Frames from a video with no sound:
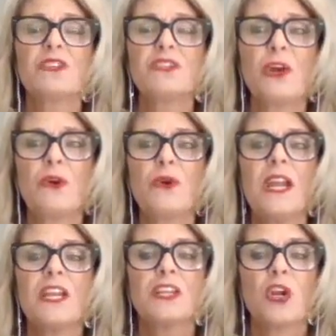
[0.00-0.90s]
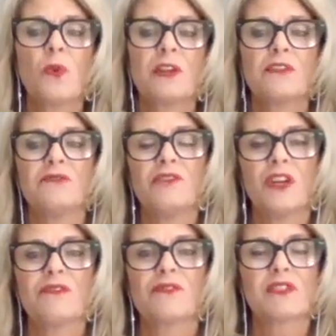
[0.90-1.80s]
So, one of the
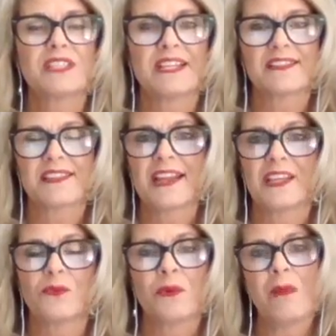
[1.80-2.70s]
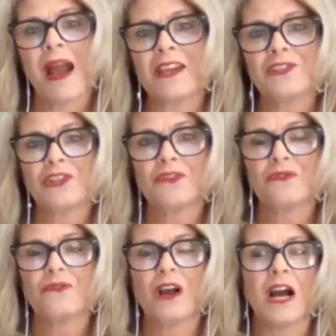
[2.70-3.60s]
very first things that I can remind you